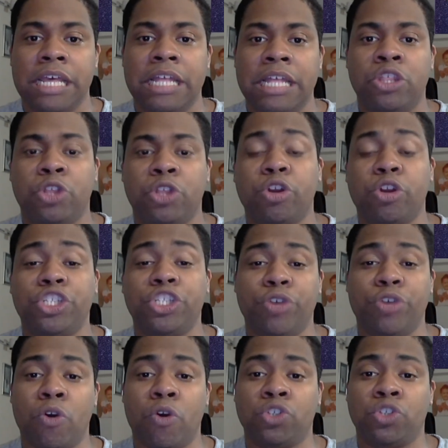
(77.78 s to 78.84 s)
The
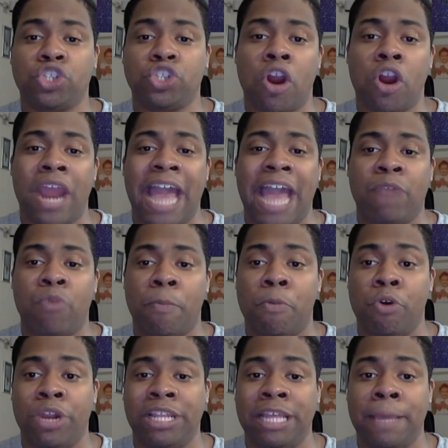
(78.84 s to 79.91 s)
32-year-old star had
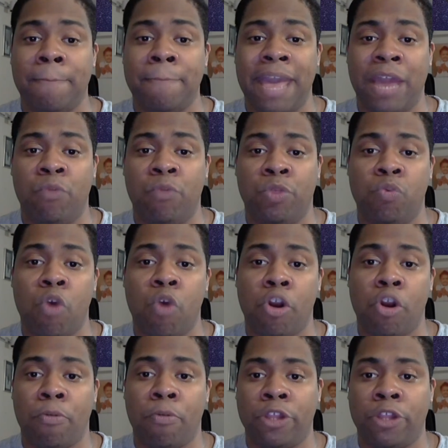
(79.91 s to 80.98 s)
reportedly met with
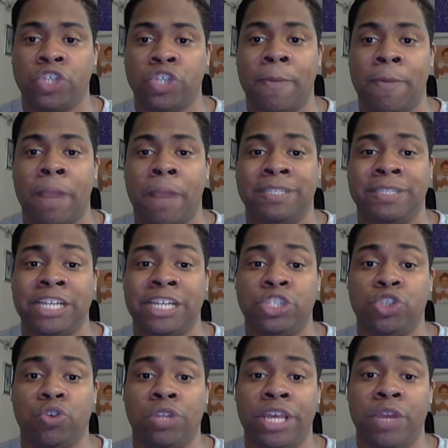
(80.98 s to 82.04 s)
Warner Brothers about a
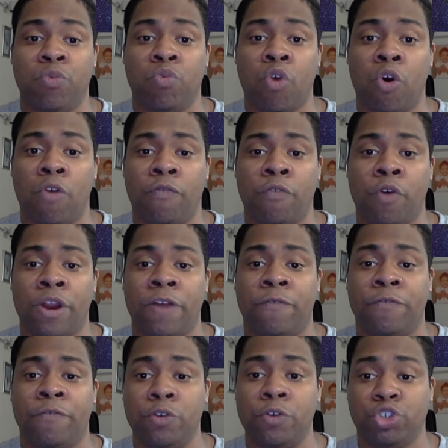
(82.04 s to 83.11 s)
potential lead role for a
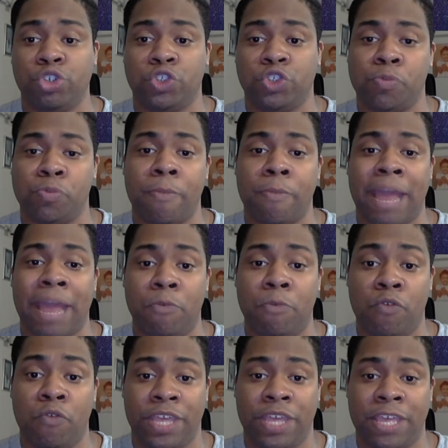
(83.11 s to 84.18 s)
future Superman
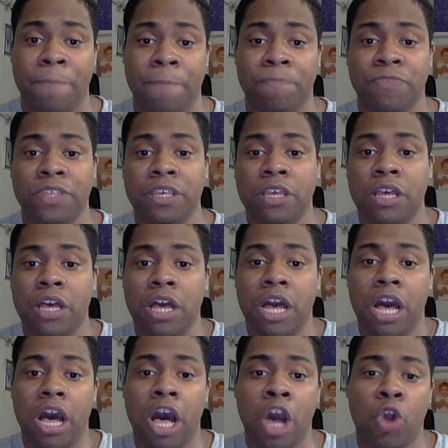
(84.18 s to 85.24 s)
movie.
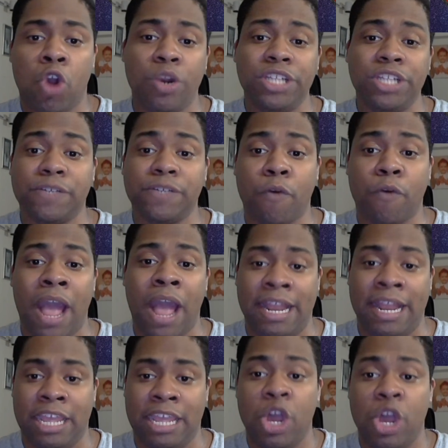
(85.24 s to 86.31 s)
According to
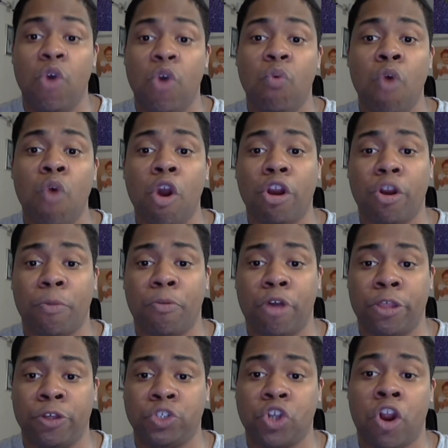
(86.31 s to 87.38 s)
Variety, Warner
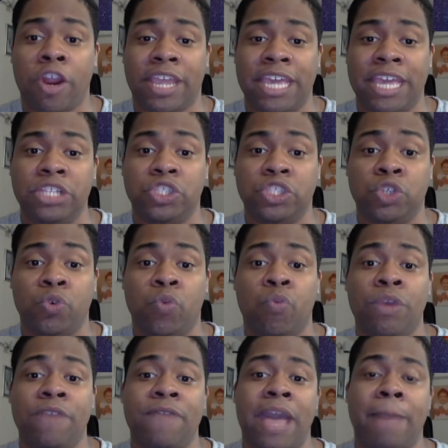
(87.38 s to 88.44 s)
Brothers are keen to
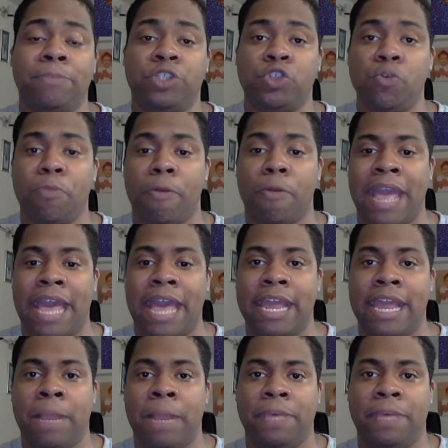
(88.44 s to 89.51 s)
revamp Superman
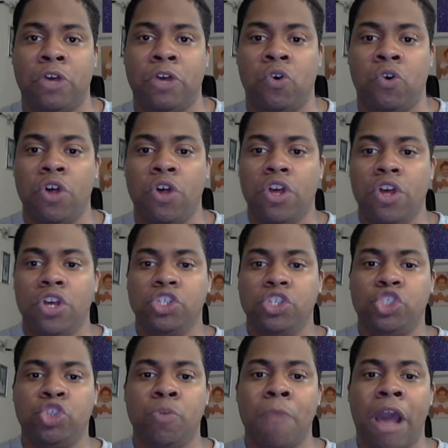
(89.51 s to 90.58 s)
and appeal
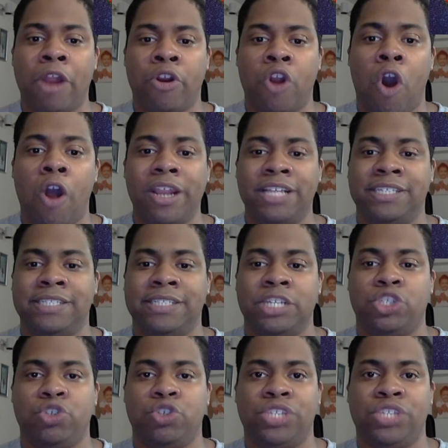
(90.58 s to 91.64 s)
to modern audiences,
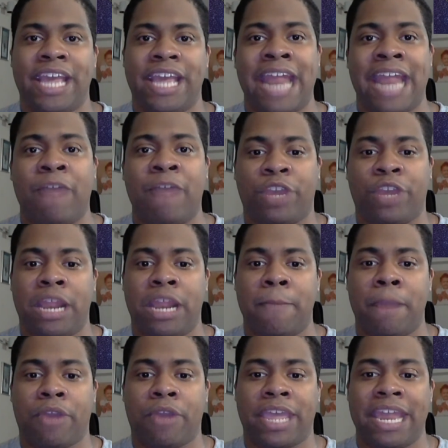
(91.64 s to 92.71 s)
and choosing an
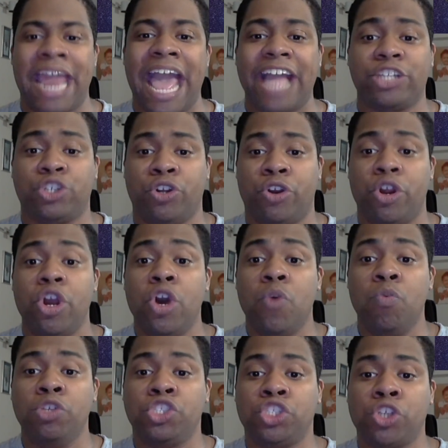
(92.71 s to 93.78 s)
African-American actor
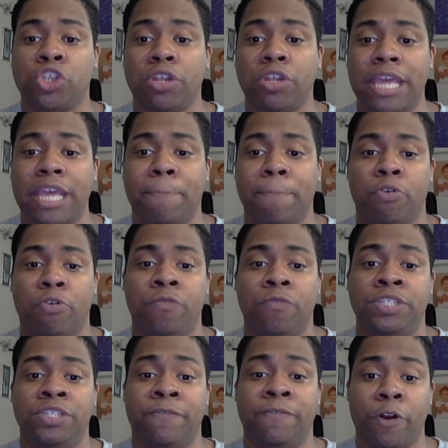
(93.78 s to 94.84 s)
would certainly improve
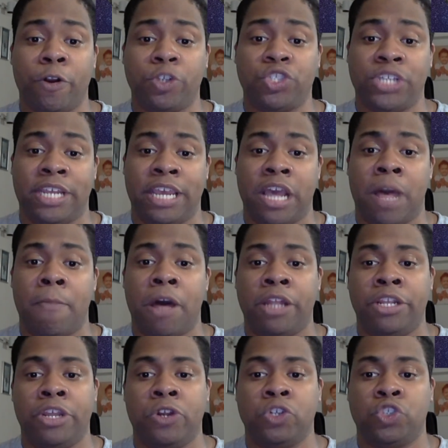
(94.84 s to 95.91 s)
diversity
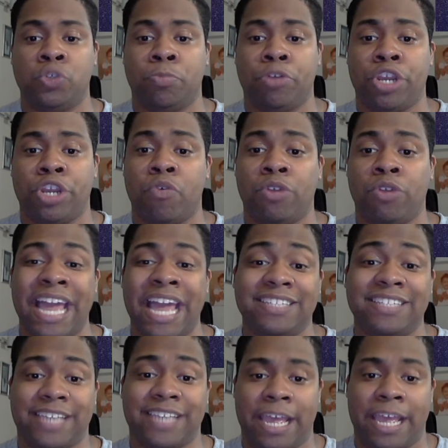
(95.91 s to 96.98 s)
among their superhero
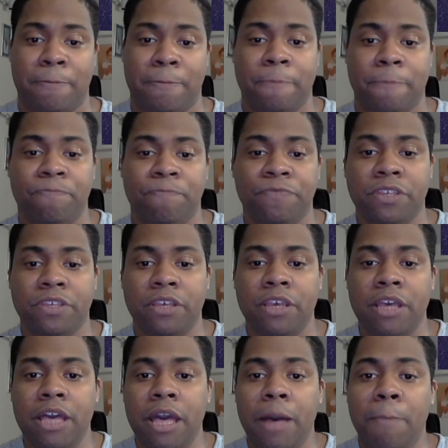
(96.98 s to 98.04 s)
landscape.
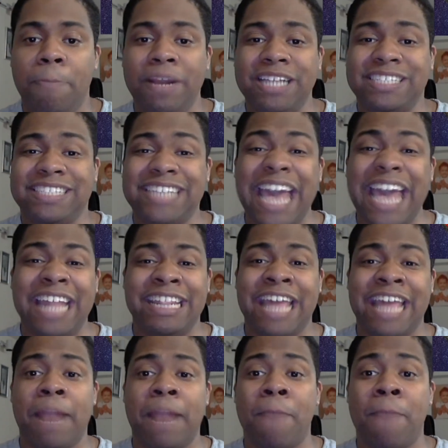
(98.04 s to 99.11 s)
But it's said
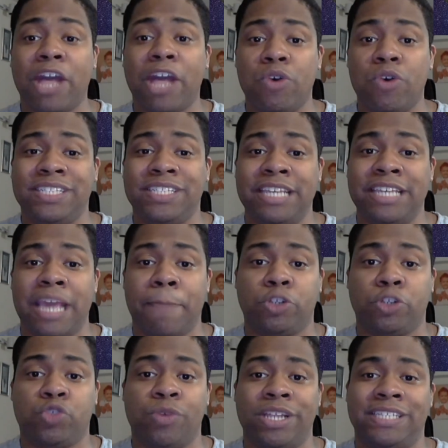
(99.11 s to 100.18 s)
that Michael isn't yet
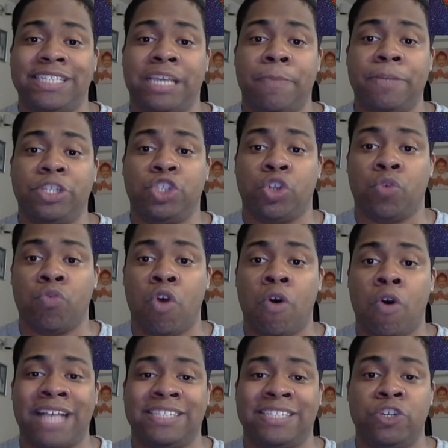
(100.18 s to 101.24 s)
persuaded to commit to the
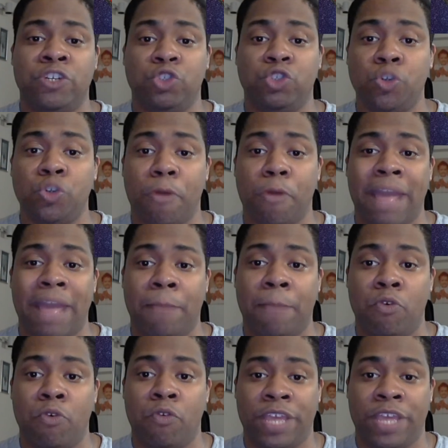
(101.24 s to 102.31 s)
role, as a new Superman
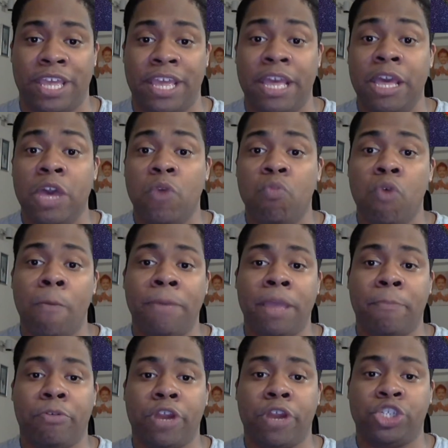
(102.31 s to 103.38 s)
movie won't be
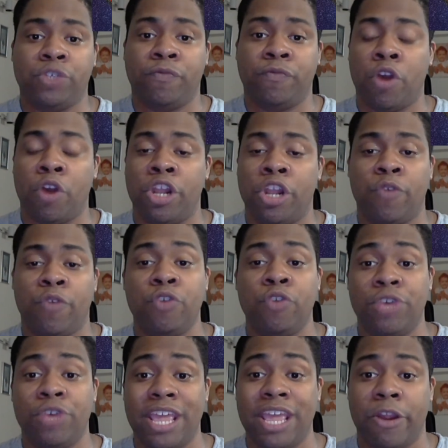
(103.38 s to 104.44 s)
in production for another
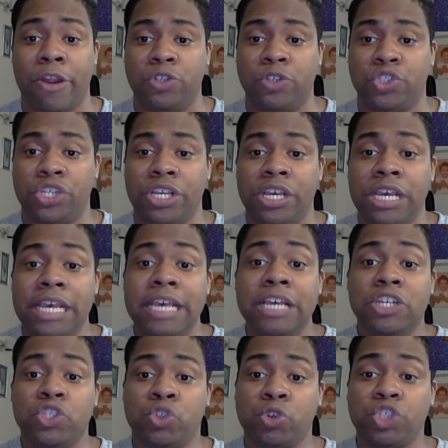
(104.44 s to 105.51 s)
few years.
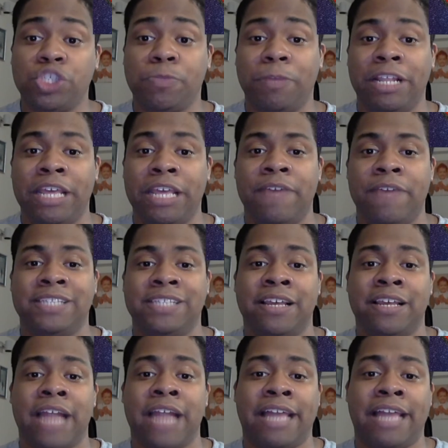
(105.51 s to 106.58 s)
Sources believe it's
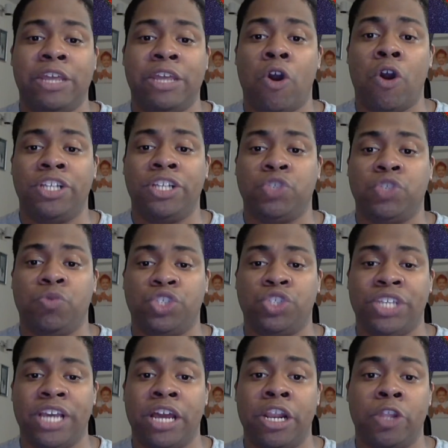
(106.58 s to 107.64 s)
unlikely audiences will
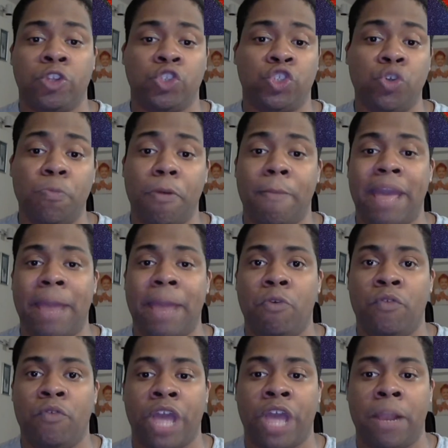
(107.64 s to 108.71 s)
see another Superman
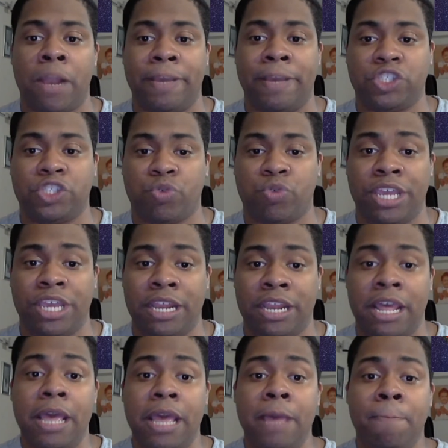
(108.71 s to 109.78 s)
movie on the big screen
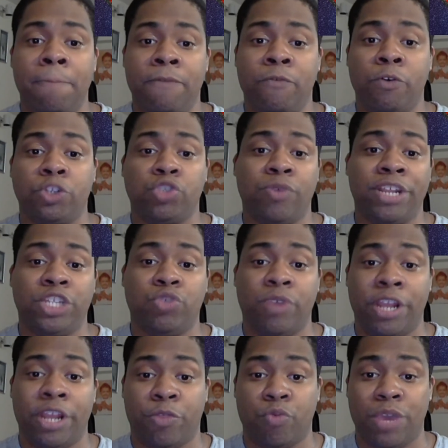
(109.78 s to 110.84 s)
before
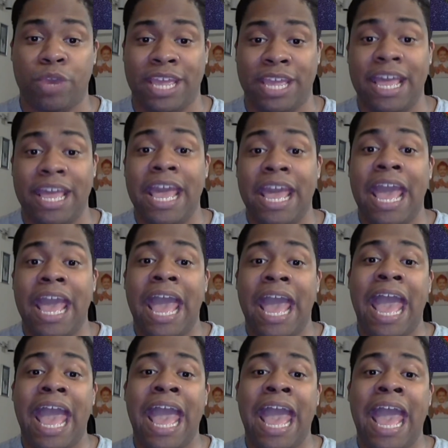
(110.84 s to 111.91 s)
2023,
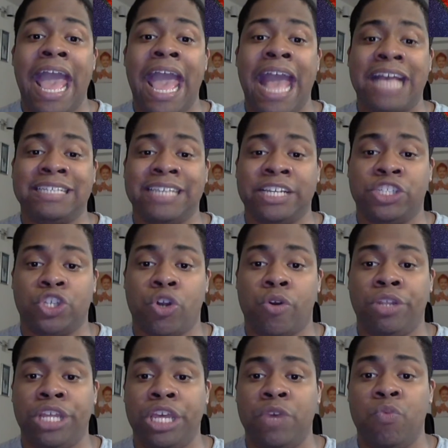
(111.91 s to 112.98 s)
as it's
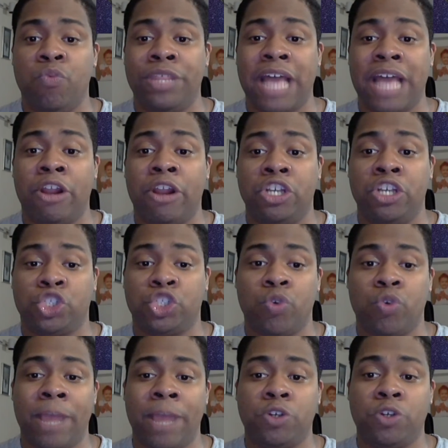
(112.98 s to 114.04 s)
currently without a
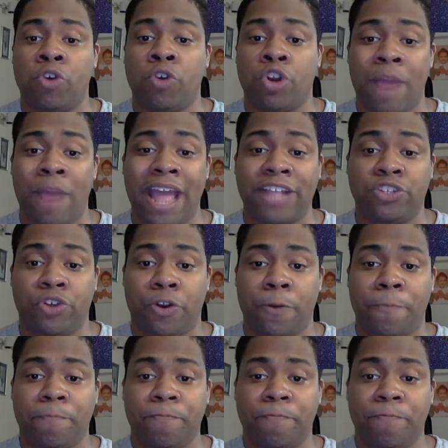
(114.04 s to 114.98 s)
script or director.